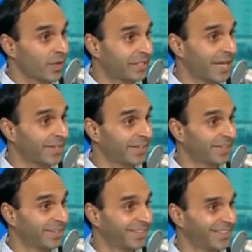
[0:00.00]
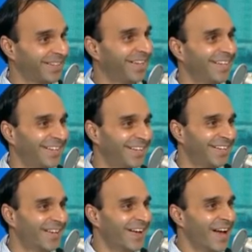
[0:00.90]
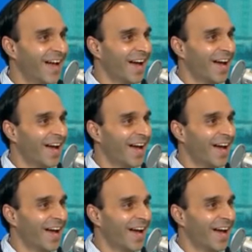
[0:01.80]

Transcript: gave you what I did. What happened to you over the weekend?